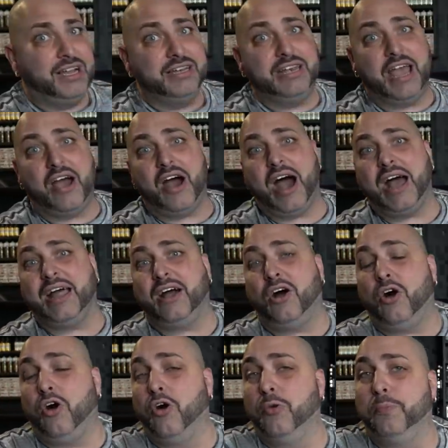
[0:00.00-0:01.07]
Now, I
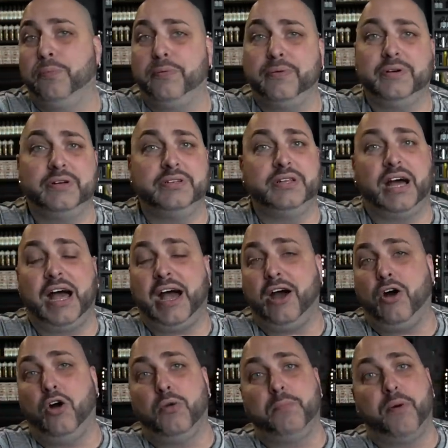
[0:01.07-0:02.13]

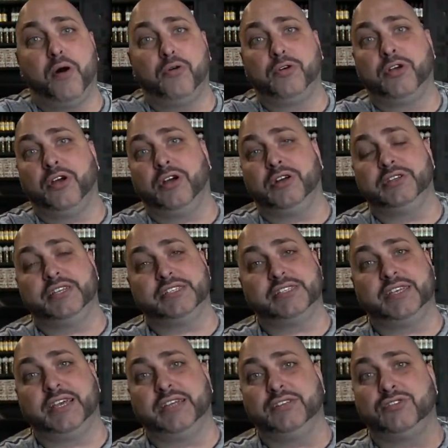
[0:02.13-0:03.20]
hope old girl
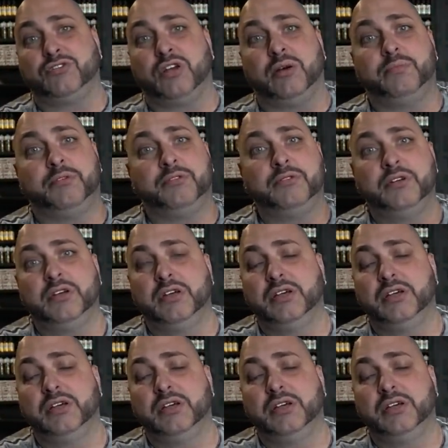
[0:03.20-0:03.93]
doesn't get in trouble.